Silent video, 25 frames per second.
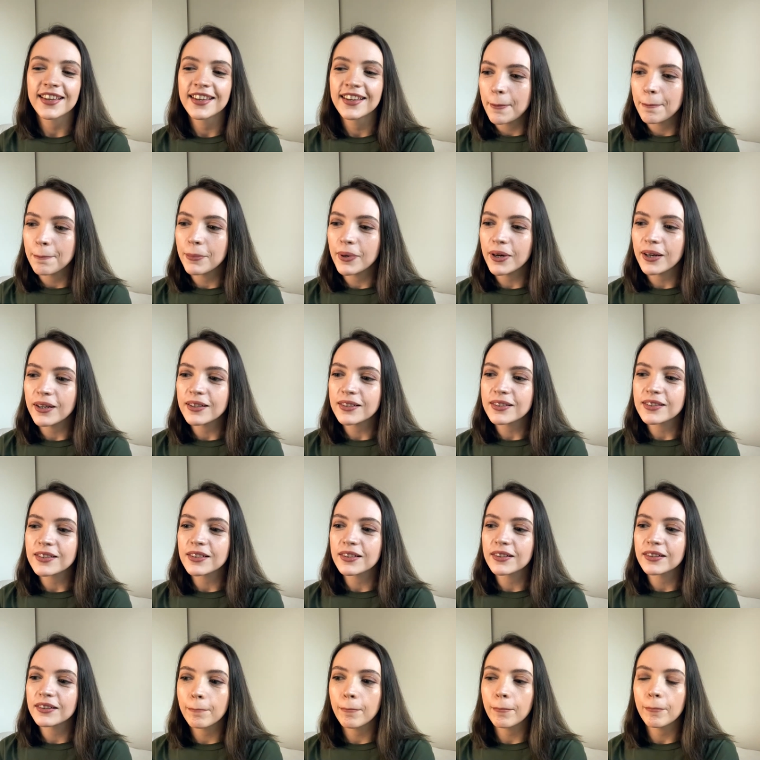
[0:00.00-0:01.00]
But
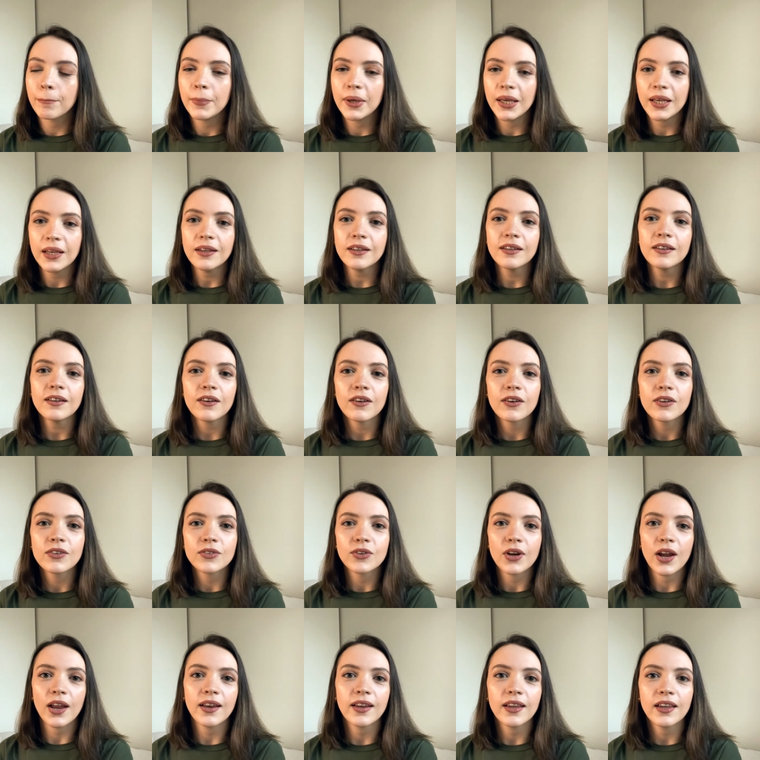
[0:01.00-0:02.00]
being
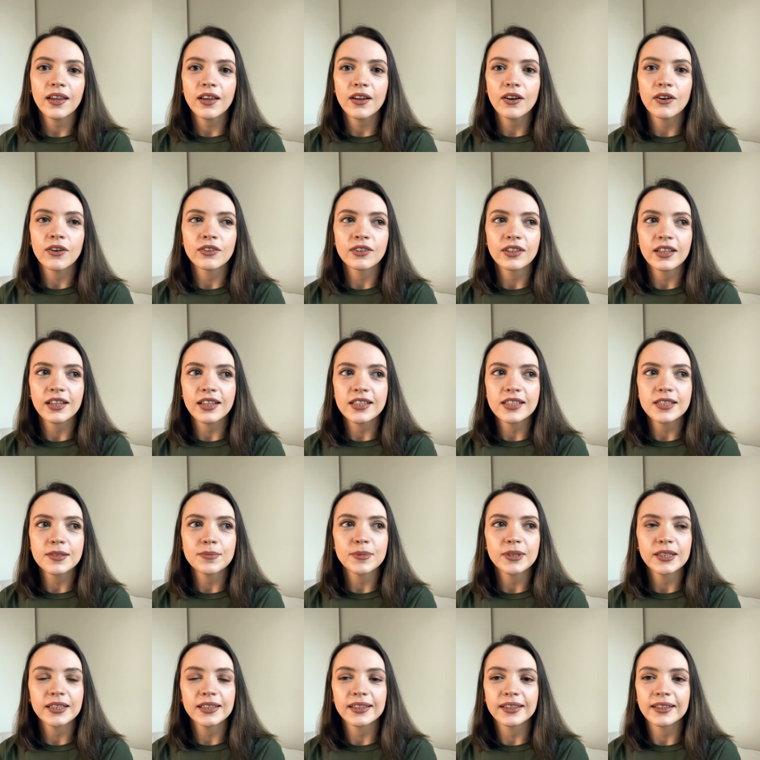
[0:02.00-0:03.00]
already on
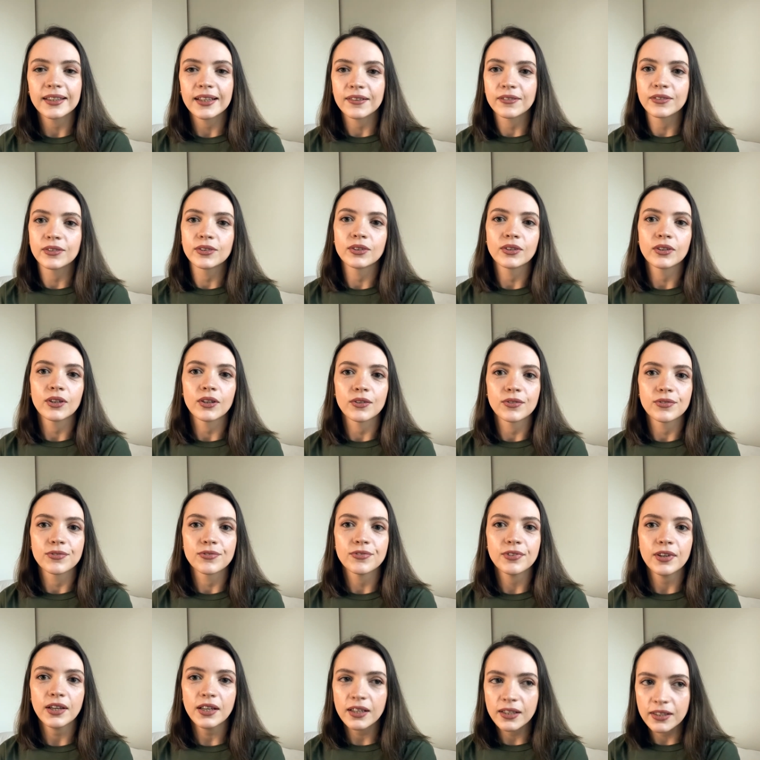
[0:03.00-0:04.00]
intermediate level of
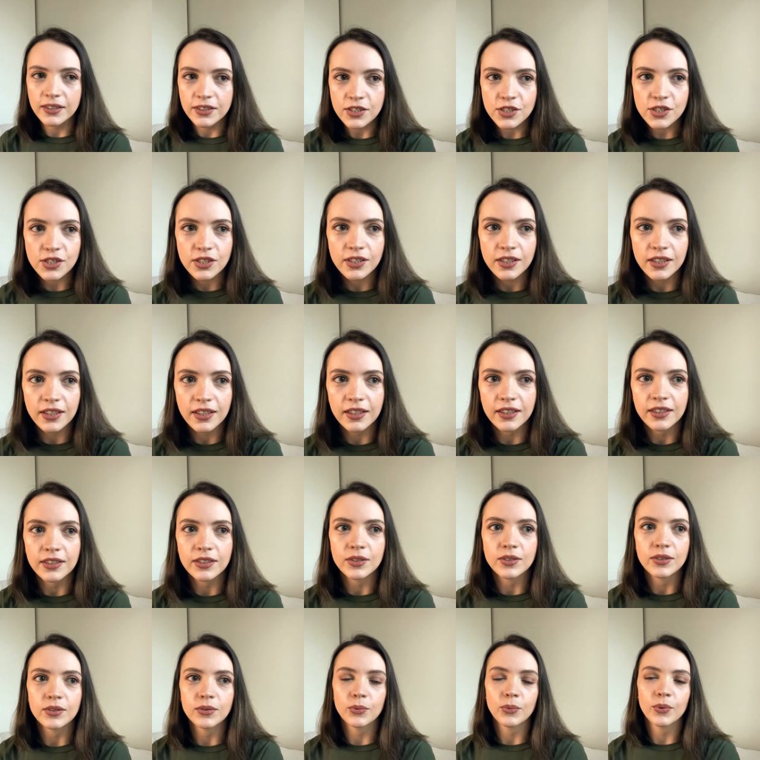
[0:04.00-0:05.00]
Finnish,
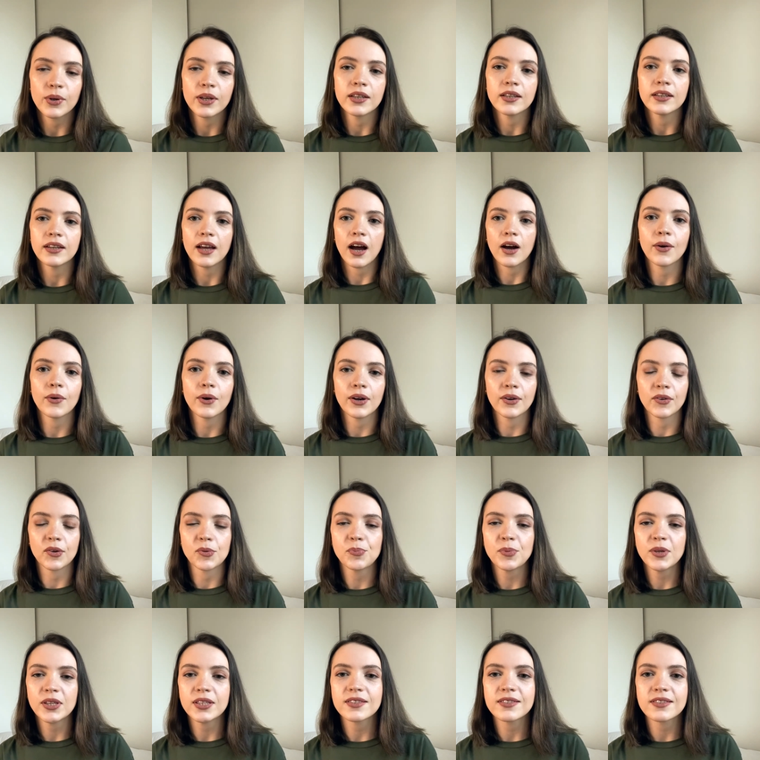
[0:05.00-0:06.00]
and when now I
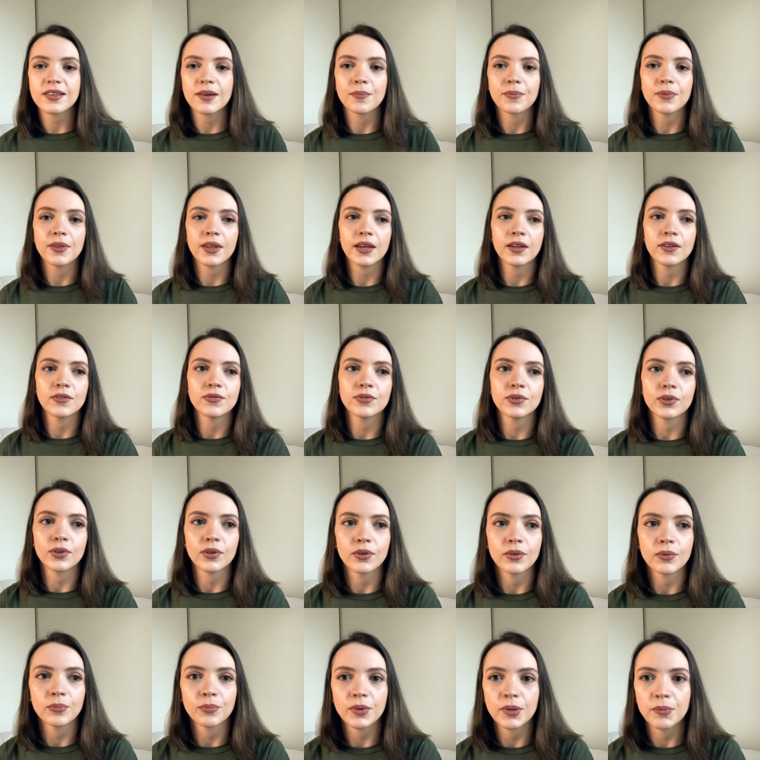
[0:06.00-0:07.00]
repeat something
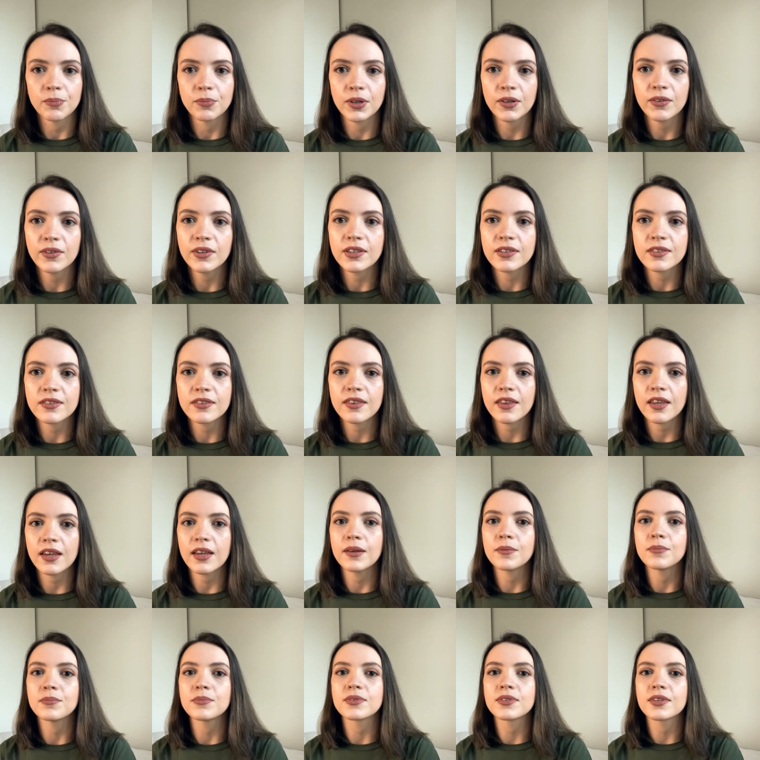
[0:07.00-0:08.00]
from the previous
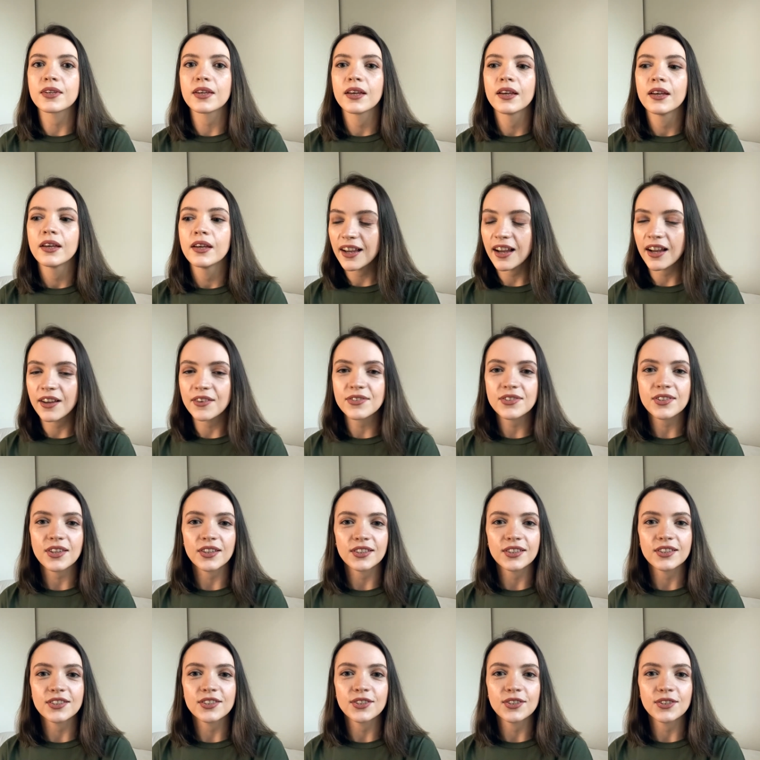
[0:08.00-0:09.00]
themes, I've
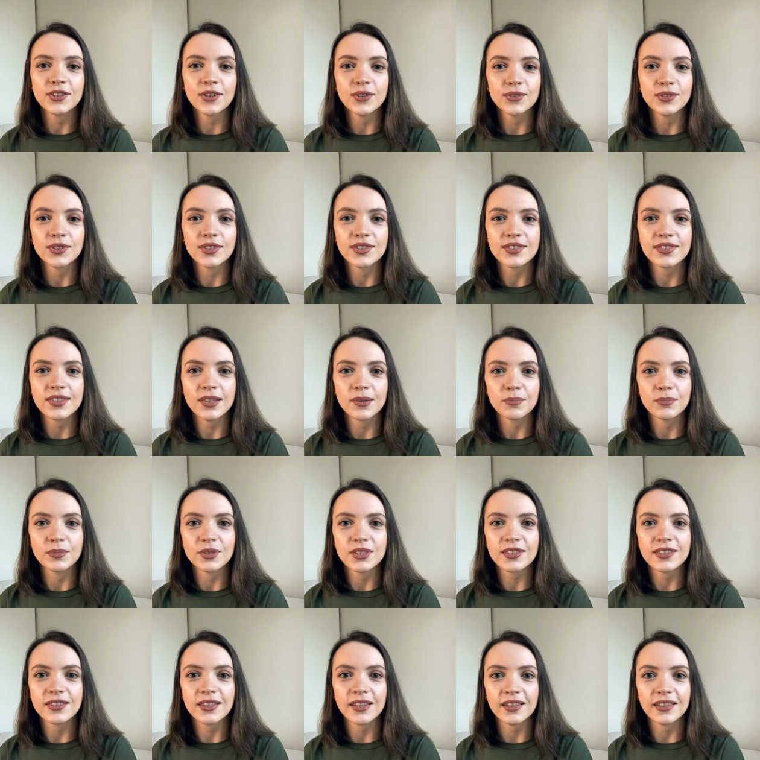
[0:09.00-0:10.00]
started to notice some
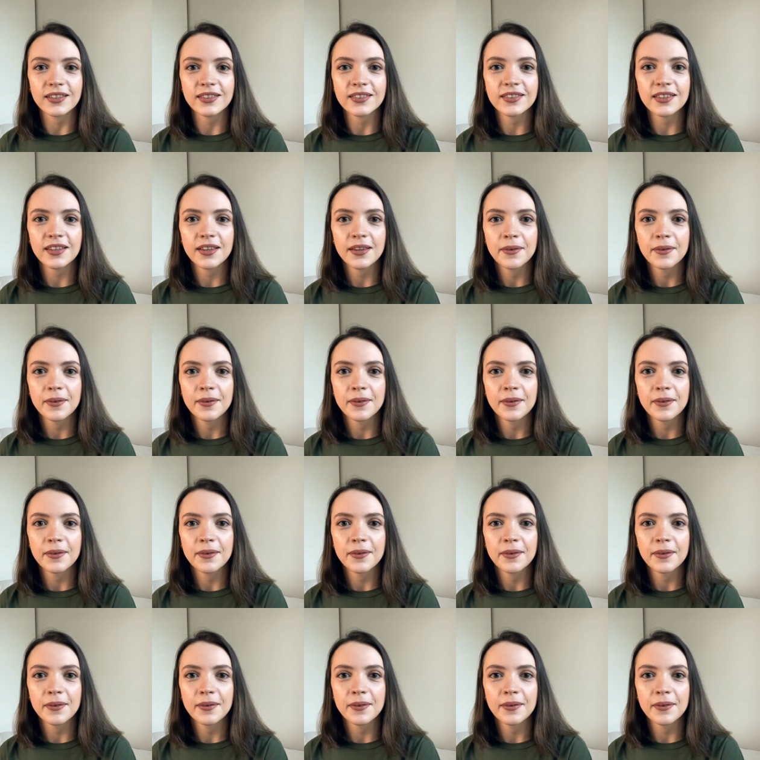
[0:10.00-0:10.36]
mistakes.